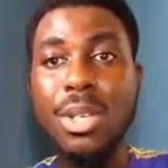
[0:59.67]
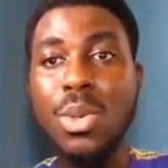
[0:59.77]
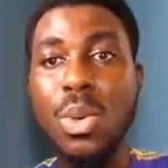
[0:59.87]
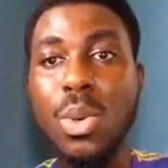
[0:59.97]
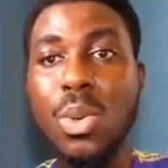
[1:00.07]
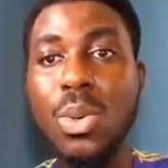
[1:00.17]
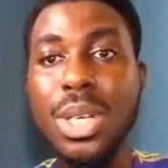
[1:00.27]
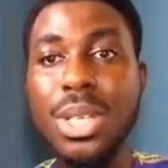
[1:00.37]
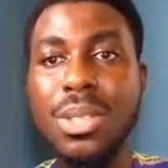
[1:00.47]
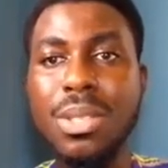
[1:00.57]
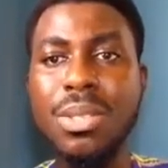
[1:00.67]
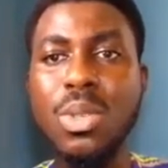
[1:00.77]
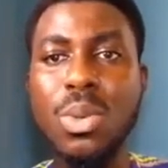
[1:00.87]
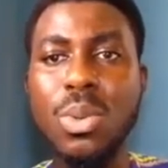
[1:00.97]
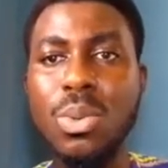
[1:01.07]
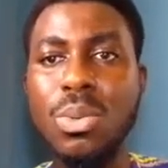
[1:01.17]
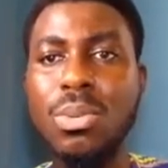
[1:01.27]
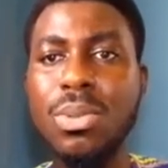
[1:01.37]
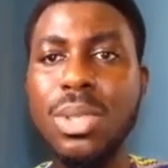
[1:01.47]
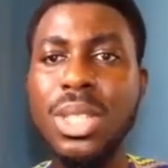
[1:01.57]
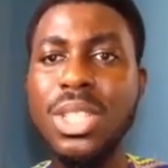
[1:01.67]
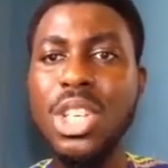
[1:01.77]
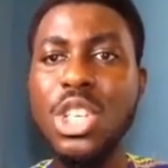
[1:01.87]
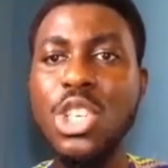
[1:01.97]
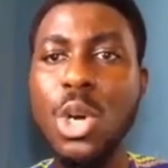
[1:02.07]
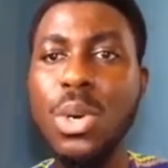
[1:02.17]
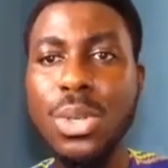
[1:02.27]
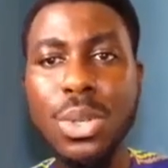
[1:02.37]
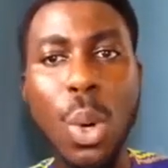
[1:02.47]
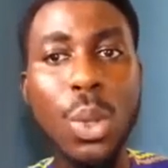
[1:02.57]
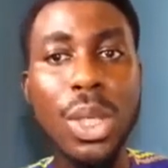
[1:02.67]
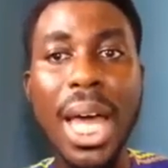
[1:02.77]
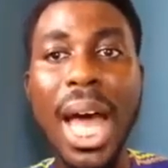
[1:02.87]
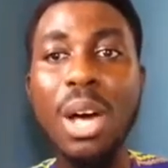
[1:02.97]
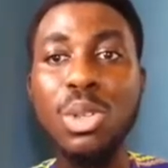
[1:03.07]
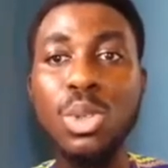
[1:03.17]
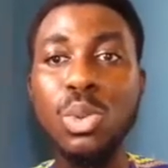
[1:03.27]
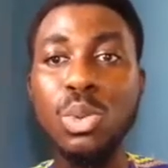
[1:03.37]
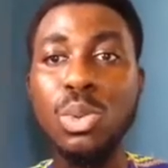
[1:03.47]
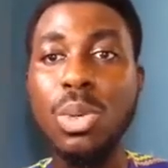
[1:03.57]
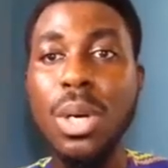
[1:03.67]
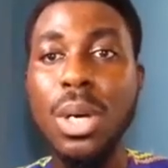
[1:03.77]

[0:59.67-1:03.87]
So he's going to teach us on how to